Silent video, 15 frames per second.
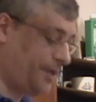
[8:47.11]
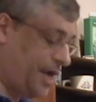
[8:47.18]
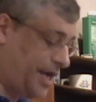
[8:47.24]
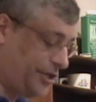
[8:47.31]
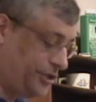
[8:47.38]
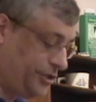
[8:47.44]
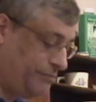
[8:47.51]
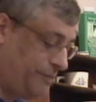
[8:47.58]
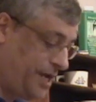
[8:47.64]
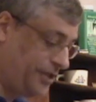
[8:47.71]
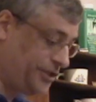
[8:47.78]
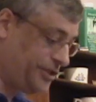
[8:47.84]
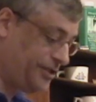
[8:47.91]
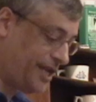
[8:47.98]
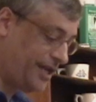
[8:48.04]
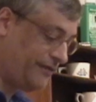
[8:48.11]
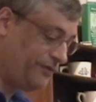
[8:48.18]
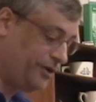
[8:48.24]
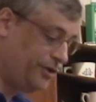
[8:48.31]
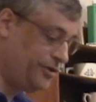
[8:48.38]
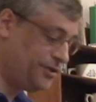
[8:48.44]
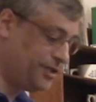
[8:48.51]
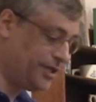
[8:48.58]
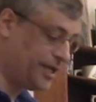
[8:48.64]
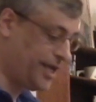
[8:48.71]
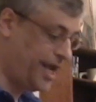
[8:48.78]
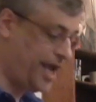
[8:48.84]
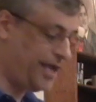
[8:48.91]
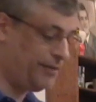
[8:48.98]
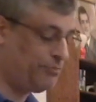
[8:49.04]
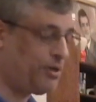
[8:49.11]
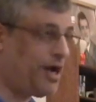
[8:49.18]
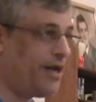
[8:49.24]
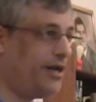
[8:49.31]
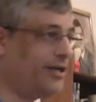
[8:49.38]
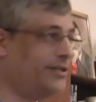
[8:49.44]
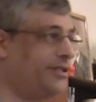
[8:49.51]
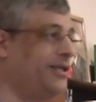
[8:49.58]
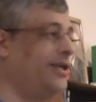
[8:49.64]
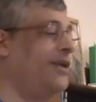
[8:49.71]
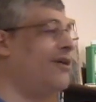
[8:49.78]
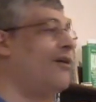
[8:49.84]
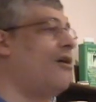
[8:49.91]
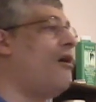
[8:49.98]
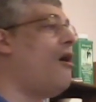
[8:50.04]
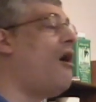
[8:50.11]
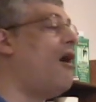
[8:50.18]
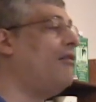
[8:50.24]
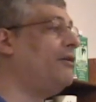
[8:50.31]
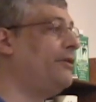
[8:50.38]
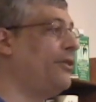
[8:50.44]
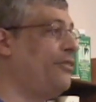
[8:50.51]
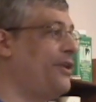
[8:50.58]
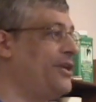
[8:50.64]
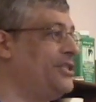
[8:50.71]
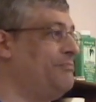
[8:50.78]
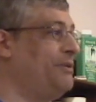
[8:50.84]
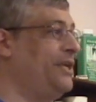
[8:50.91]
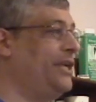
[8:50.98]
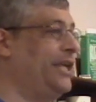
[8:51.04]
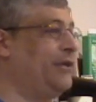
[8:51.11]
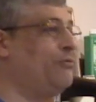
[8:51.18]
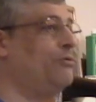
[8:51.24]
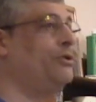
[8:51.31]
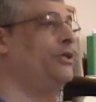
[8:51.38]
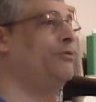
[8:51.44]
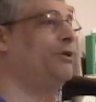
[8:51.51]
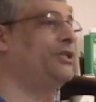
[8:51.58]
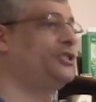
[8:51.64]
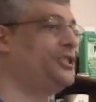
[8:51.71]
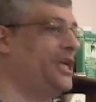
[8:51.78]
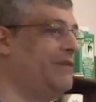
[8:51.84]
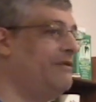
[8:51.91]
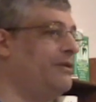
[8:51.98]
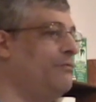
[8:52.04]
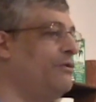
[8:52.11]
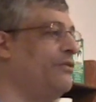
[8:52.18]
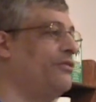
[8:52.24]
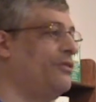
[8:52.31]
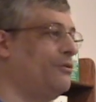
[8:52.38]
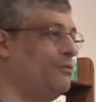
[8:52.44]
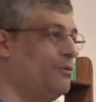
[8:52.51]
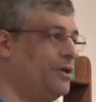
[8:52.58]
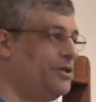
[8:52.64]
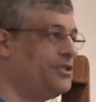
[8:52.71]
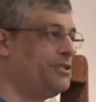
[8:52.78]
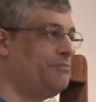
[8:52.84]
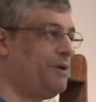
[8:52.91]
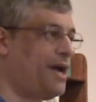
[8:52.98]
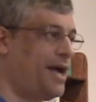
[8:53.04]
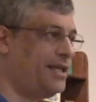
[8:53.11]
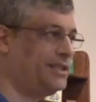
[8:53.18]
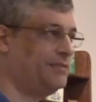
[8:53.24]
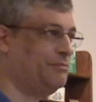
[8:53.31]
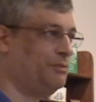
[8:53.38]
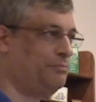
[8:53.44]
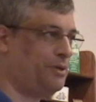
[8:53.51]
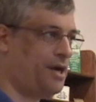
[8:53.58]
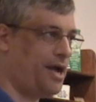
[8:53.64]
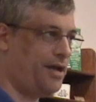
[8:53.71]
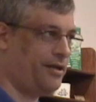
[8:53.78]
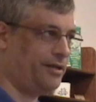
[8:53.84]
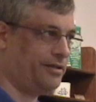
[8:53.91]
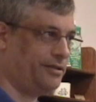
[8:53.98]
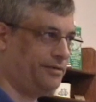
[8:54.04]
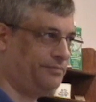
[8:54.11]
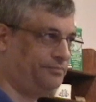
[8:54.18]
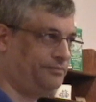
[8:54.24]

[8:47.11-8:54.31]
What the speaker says: I should mention that if you're using a canned product, all other things being equal, you are shaving with the worst possible product.